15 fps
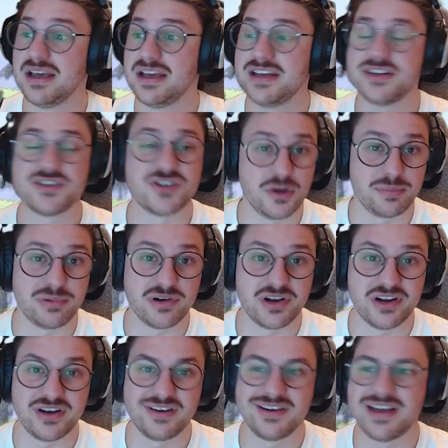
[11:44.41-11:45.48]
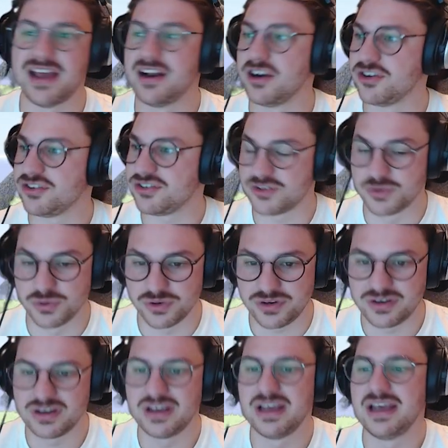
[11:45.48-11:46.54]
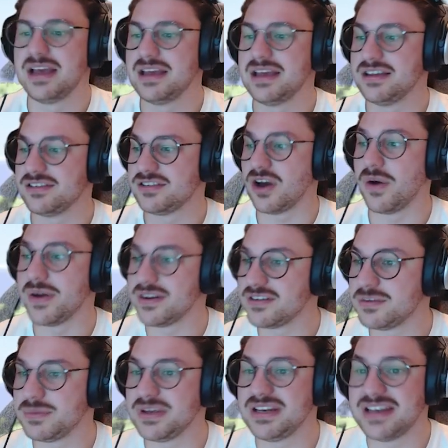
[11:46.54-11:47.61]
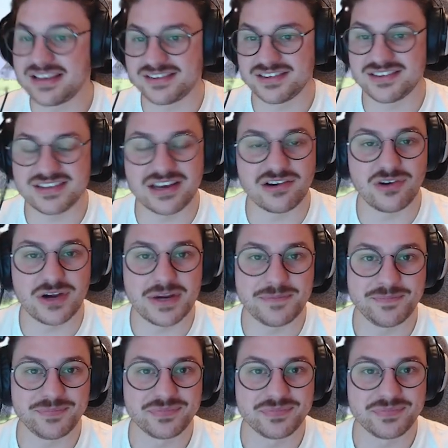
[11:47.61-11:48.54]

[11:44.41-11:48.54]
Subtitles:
interpreted and understood, is going to be necessary,